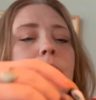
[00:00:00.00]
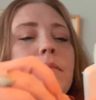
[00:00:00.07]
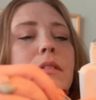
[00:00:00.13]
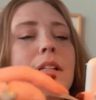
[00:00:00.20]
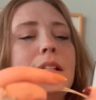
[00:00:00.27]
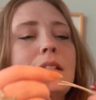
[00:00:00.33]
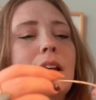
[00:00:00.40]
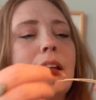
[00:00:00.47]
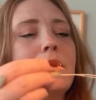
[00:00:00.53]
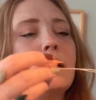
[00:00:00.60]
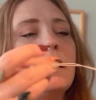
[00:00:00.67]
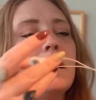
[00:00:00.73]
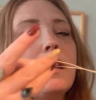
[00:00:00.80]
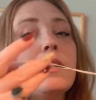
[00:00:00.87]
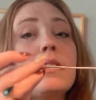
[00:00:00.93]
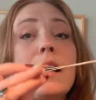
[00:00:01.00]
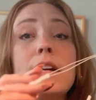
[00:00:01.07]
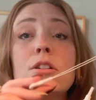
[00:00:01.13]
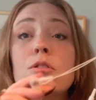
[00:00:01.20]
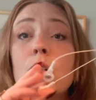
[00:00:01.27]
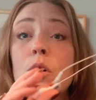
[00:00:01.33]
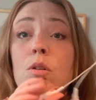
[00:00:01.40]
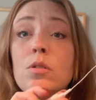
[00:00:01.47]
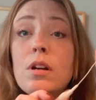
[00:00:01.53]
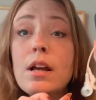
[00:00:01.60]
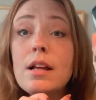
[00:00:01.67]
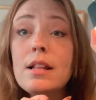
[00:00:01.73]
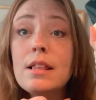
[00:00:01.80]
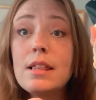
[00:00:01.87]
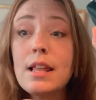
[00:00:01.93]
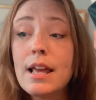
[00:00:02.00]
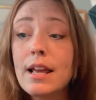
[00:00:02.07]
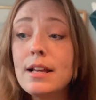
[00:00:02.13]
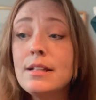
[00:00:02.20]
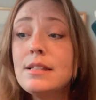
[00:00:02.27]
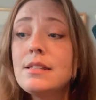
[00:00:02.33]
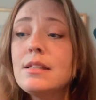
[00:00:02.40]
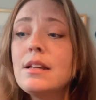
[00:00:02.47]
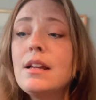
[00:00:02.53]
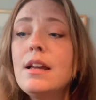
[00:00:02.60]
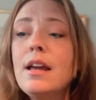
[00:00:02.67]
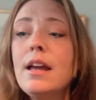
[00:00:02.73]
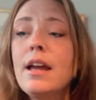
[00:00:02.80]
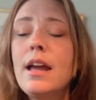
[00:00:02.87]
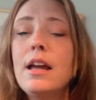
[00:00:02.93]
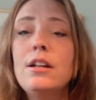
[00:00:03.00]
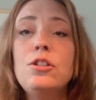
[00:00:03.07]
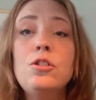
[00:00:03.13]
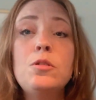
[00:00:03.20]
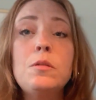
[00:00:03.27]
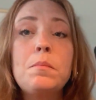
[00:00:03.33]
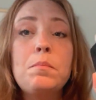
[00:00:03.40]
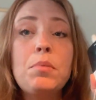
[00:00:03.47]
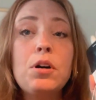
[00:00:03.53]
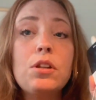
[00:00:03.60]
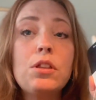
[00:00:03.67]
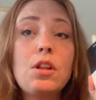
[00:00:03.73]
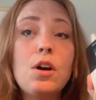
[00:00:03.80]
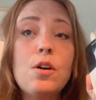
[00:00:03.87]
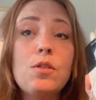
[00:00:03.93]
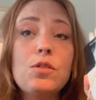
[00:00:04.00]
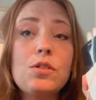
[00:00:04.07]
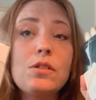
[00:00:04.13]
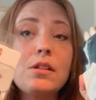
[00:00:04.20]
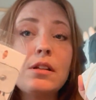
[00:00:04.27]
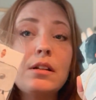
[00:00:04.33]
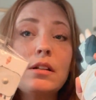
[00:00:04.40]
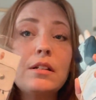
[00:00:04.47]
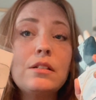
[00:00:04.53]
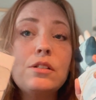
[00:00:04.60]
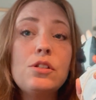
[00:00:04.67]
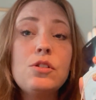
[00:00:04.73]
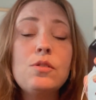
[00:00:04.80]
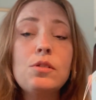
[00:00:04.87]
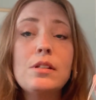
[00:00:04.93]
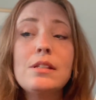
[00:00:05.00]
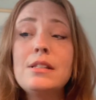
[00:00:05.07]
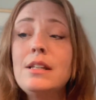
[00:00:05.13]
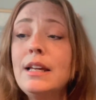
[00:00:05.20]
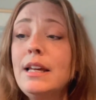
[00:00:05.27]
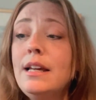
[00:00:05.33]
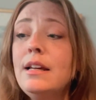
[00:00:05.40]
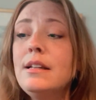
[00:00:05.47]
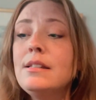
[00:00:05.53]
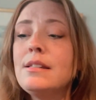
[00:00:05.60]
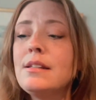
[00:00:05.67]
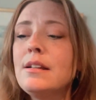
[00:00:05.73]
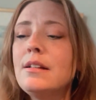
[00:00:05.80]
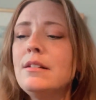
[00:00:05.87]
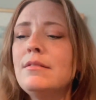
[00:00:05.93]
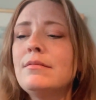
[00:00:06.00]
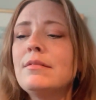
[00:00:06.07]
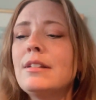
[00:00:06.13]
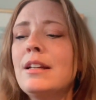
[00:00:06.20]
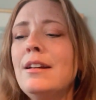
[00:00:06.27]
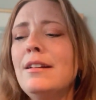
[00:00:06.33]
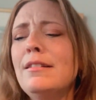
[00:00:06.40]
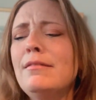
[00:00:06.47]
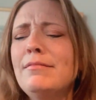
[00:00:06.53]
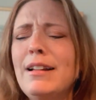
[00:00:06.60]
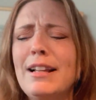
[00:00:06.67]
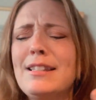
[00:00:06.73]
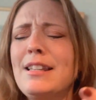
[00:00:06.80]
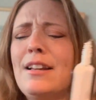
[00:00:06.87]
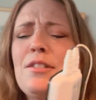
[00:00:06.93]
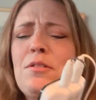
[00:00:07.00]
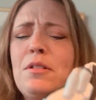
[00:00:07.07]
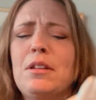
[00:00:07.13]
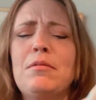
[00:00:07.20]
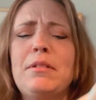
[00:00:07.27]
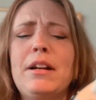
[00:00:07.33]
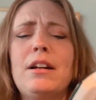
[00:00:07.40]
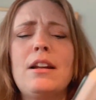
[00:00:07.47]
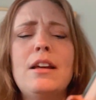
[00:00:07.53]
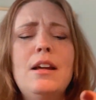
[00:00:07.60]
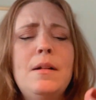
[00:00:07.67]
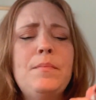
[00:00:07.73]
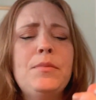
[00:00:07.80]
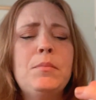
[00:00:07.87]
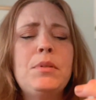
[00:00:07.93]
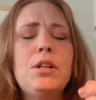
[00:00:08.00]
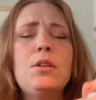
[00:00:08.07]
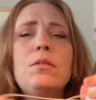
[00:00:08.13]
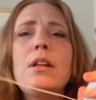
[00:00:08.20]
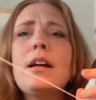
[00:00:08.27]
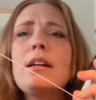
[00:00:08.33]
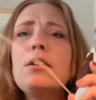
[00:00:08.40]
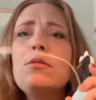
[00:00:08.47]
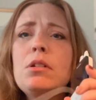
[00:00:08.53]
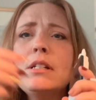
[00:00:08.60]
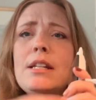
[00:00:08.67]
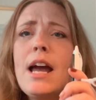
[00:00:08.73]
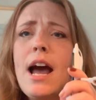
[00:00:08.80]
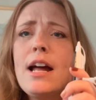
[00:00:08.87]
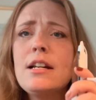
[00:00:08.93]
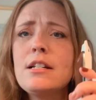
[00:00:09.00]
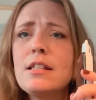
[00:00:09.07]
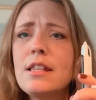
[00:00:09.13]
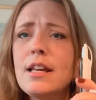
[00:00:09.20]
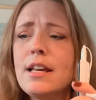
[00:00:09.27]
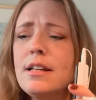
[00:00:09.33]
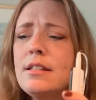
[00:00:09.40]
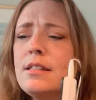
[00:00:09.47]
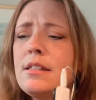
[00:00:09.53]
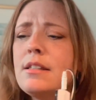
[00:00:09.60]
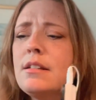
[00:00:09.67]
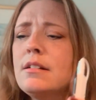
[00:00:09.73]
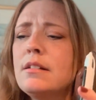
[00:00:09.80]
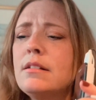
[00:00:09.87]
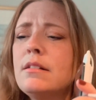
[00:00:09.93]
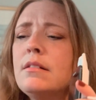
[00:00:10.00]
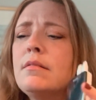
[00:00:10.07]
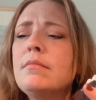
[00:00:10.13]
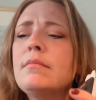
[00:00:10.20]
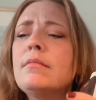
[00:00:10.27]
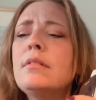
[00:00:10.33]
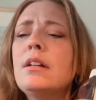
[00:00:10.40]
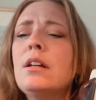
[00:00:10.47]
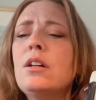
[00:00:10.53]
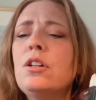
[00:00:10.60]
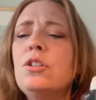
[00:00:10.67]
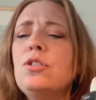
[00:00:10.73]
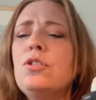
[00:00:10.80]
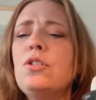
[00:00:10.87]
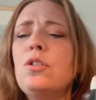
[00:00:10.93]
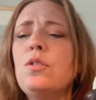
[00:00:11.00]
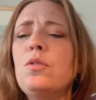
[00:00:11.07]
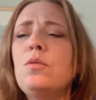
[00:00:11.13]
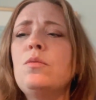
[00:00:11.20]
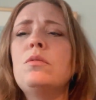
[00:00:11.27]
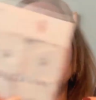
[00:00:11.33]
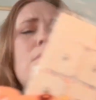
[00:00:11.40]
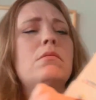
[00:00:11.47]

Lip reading: these like little electrode things. And you put those to the stickies. It sounds really weird, but you attach these to